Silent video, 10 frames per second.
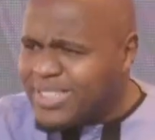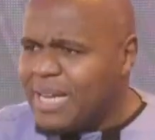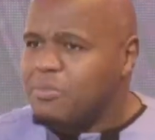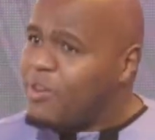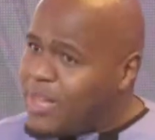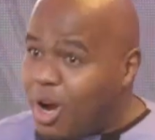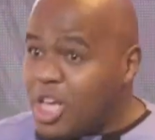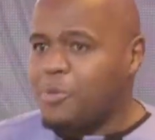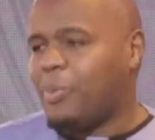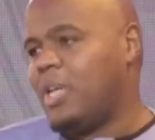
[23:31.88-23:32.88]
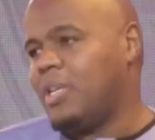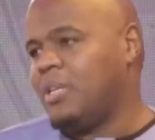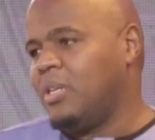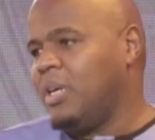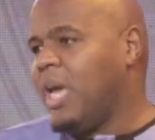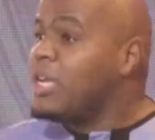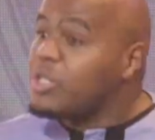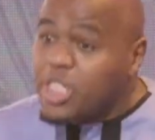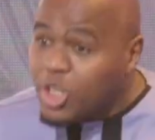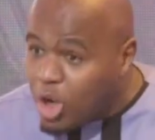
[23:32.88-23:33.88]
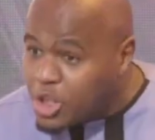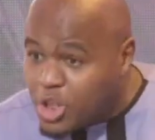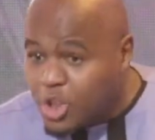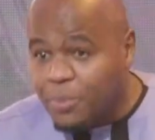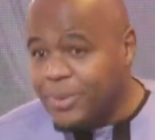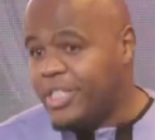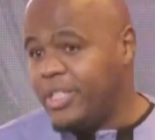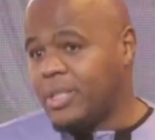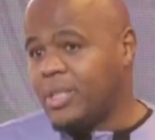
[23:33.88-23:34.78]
times for the gospel, and you still continue to preach it?